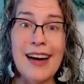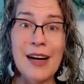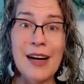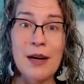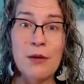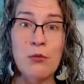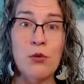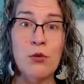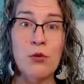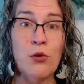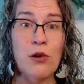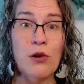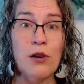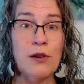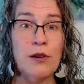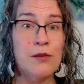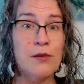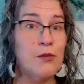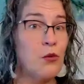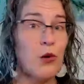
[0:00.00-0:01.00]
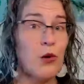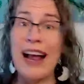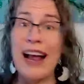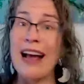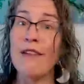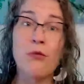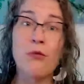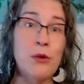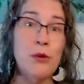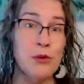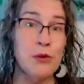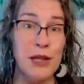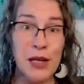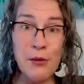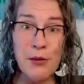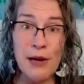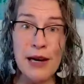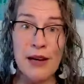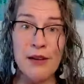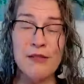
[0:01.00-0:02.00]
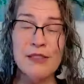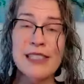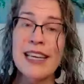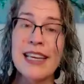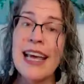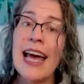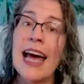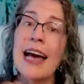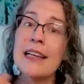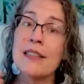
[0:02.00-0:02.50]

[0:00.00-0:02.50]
or have wounding around,